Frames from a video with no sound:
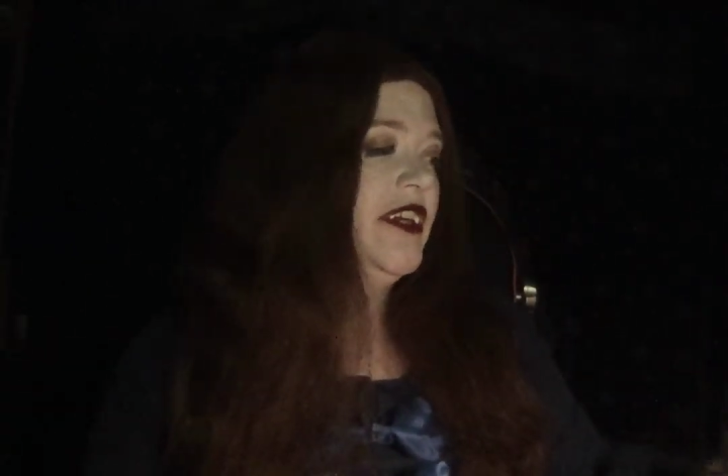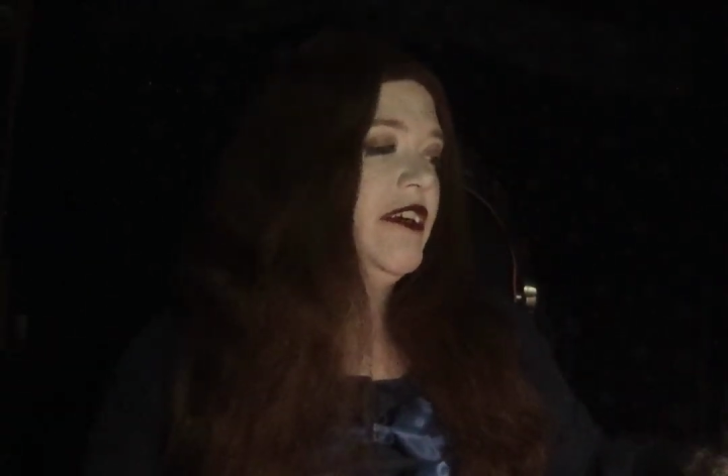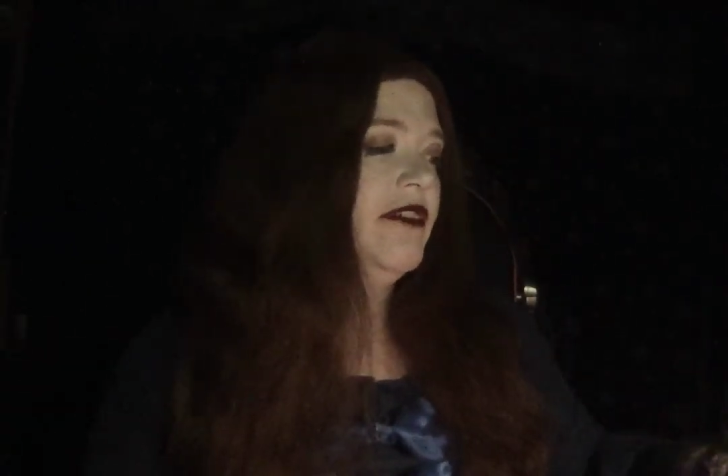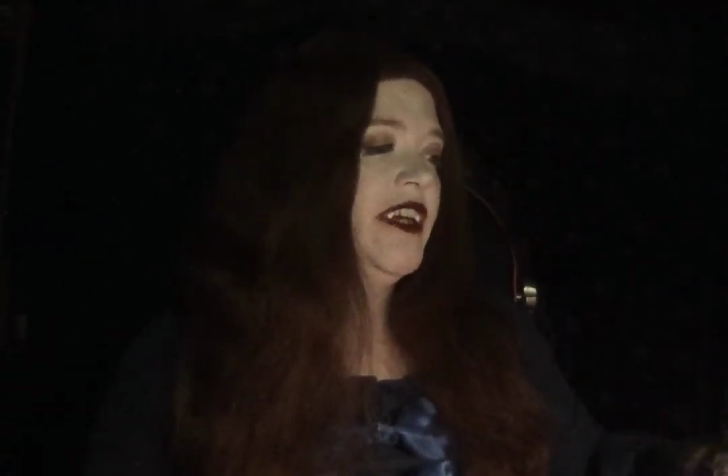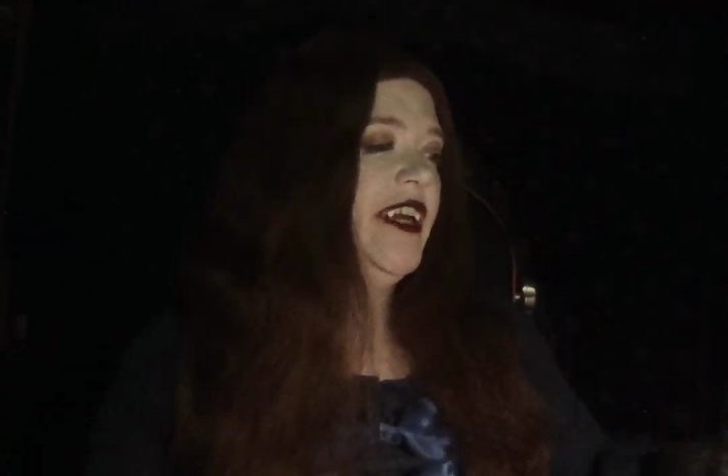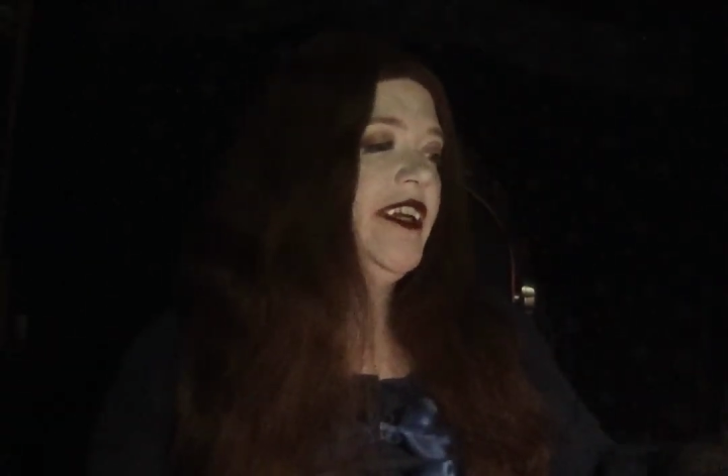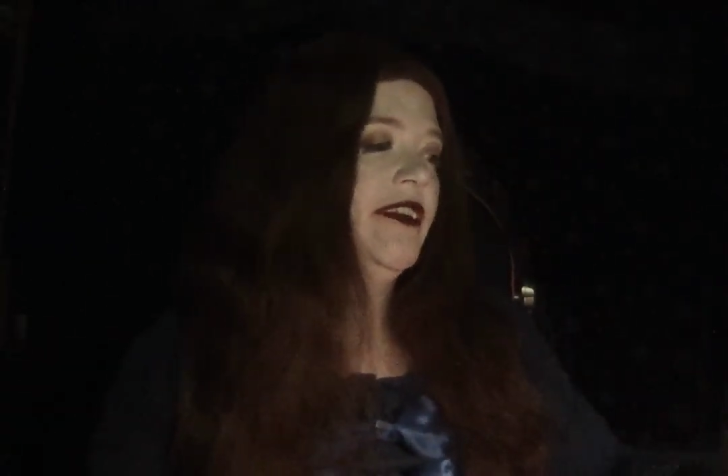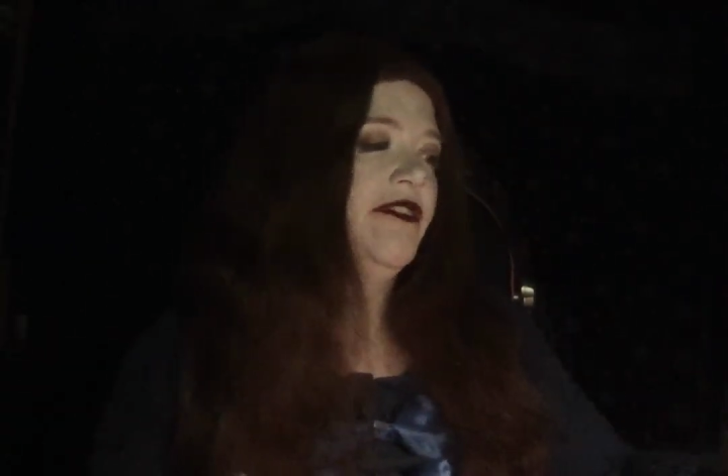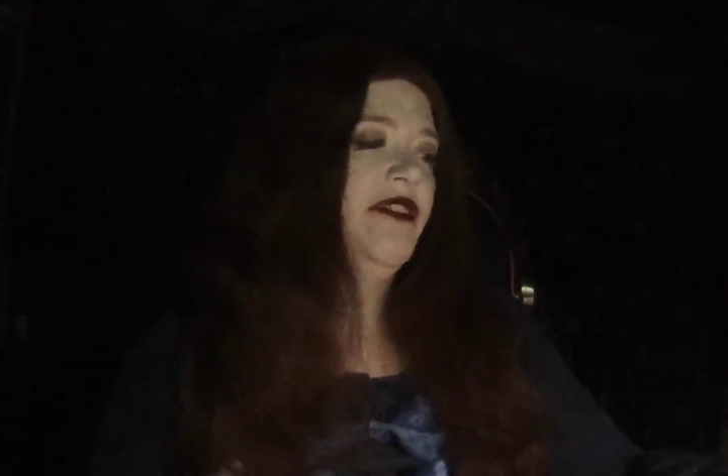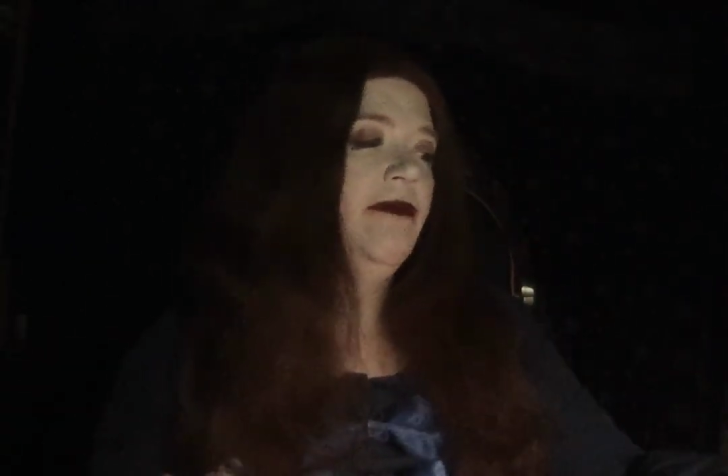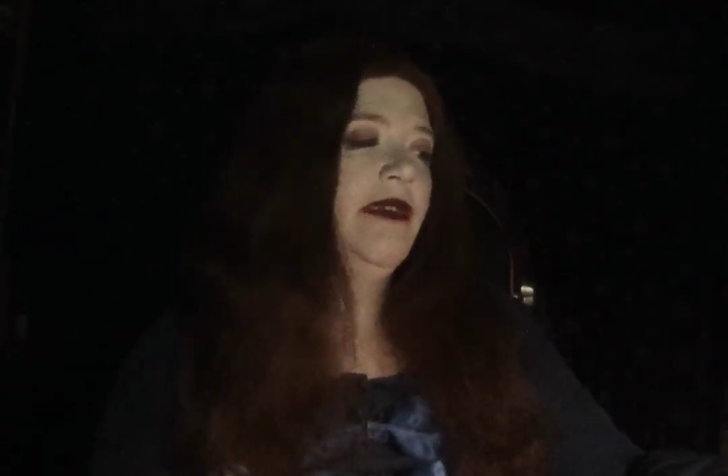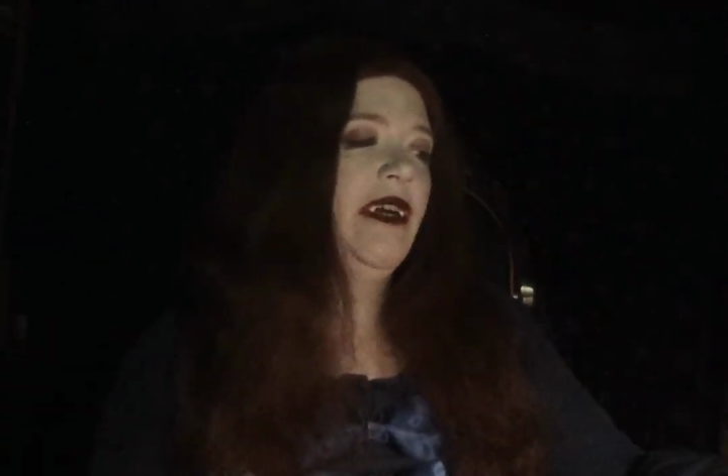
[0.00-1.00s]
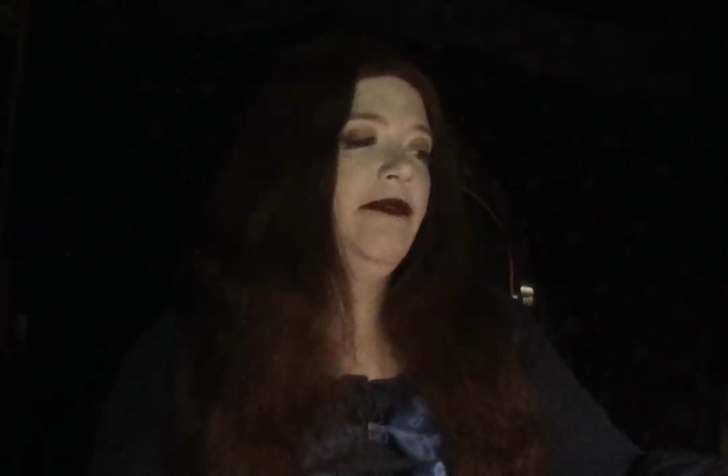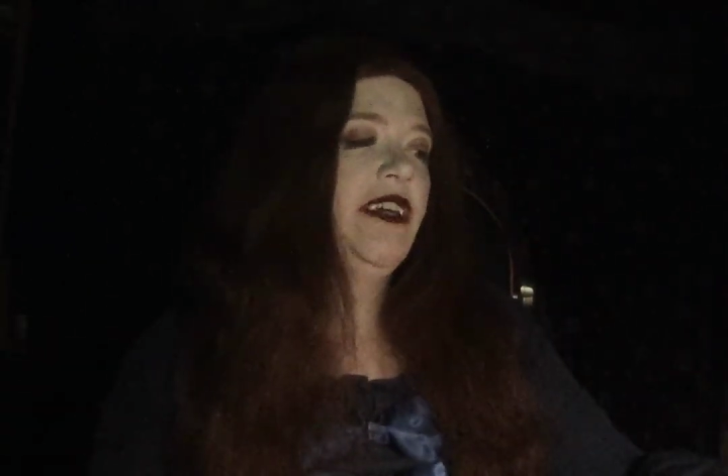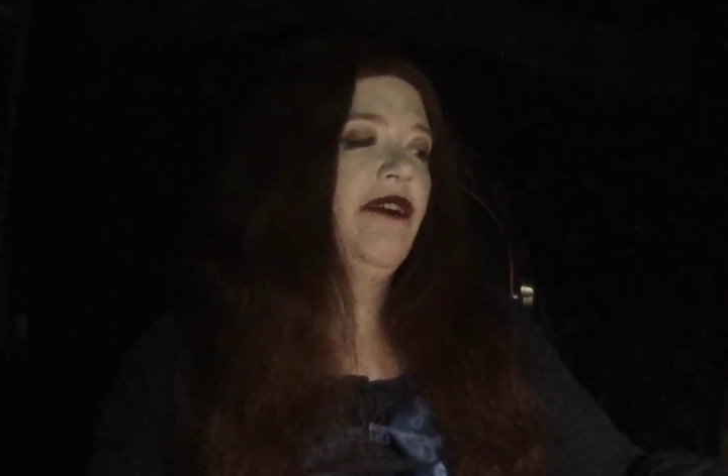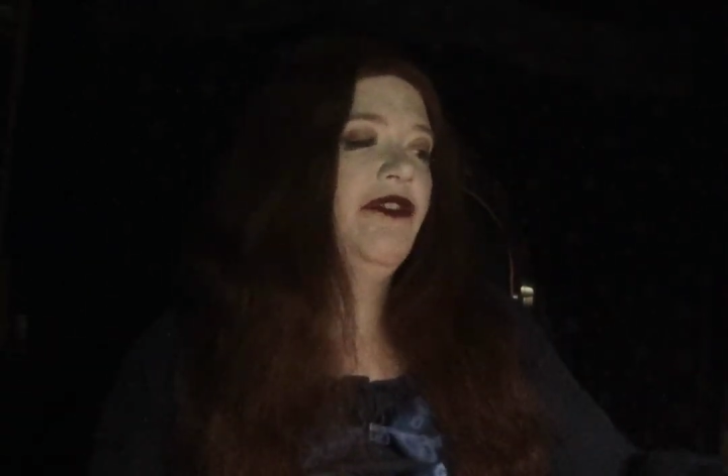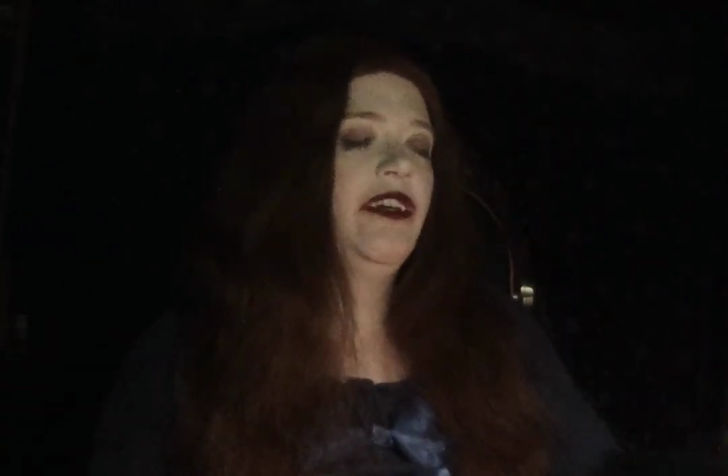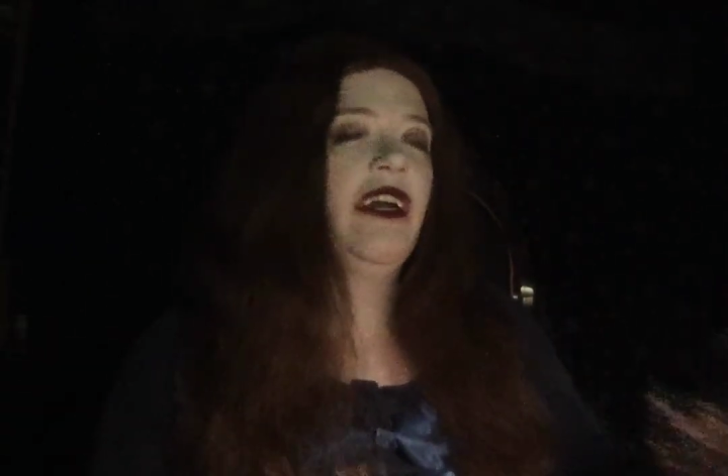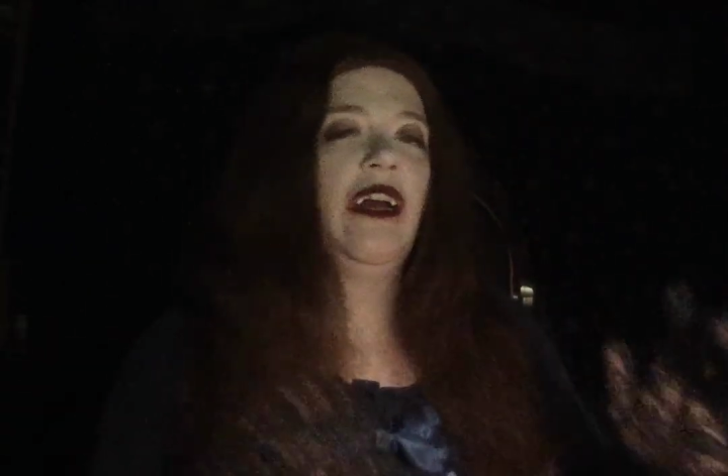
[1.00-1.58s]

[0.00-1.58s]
okay, sometimes you have to